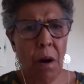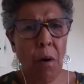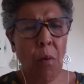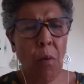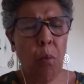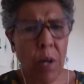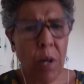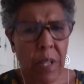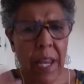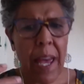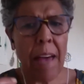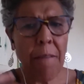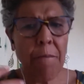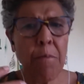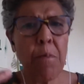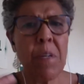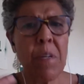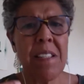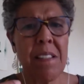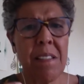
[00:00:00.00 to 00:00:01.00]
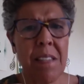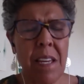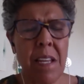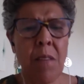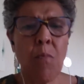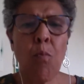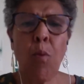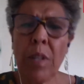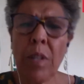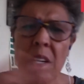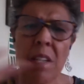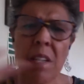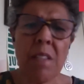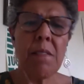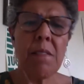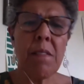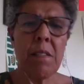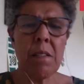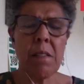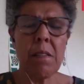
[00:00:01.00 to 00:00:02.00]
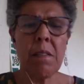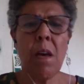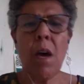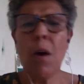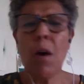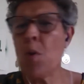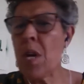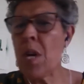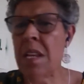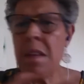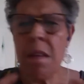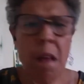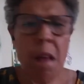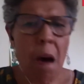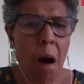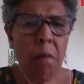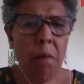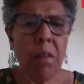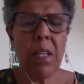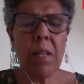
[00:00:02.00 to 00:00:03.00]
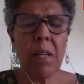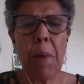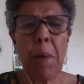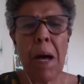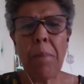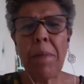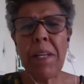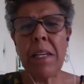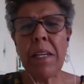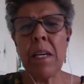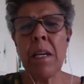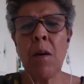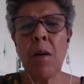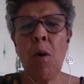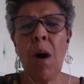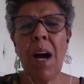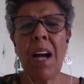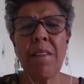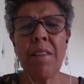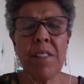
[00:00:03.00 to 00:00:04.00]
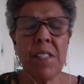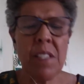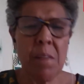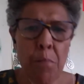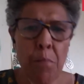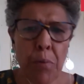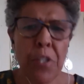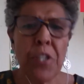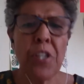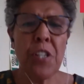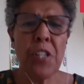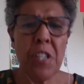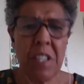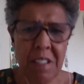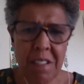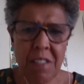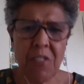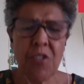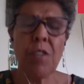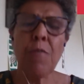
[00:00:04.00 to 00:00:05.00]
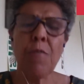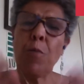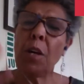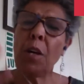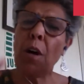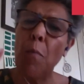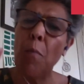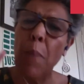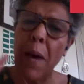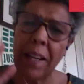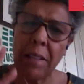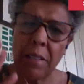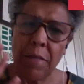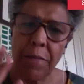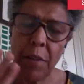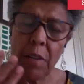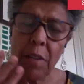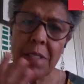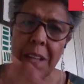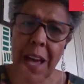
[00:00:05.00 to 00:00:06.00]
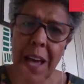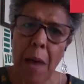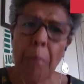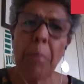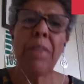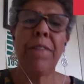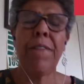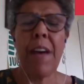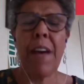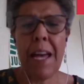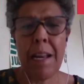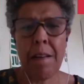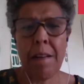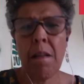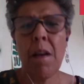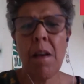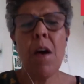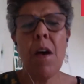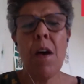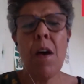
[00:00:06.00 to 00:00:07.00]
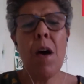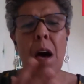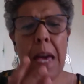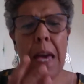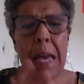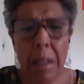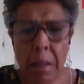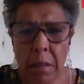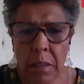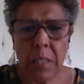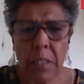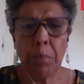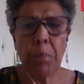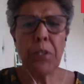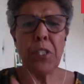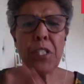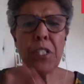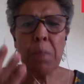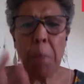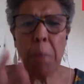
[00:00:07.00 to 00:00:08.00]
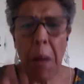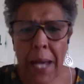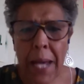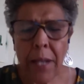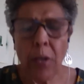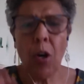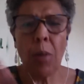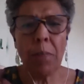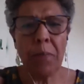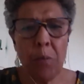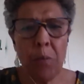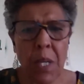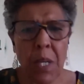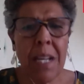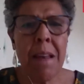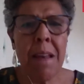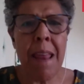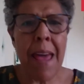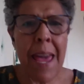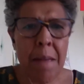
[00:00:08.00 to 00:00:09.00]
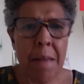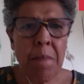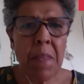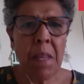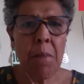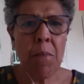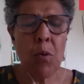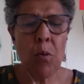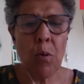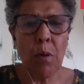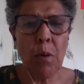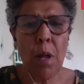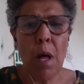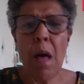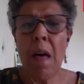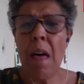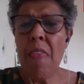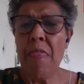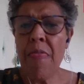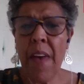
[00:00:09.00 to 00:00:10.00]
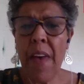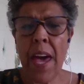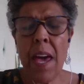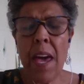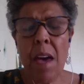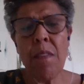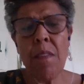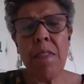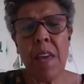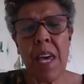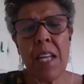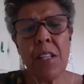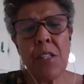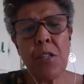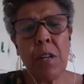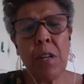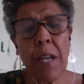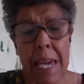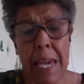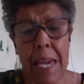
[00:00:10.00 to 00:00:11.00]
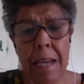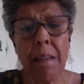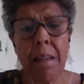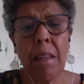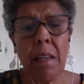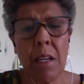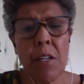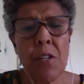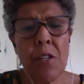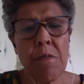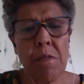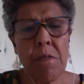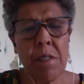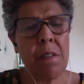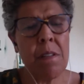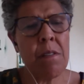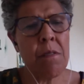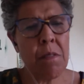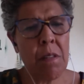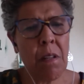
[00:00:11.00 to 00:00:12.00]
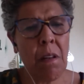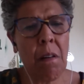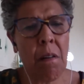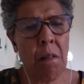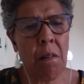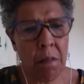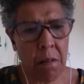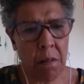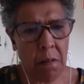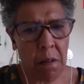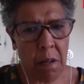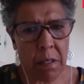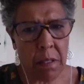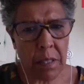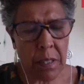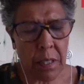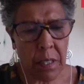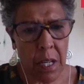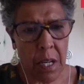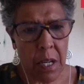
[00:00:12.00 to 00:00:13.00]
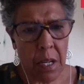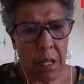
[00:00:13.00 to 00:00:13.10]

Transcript: What have we seen? What is this? We know that public inquiries in British history, if we go back as far as Aberfan, Hillsborough, Spy Cops, we can name them all. They are there to kick the issues into the long grass,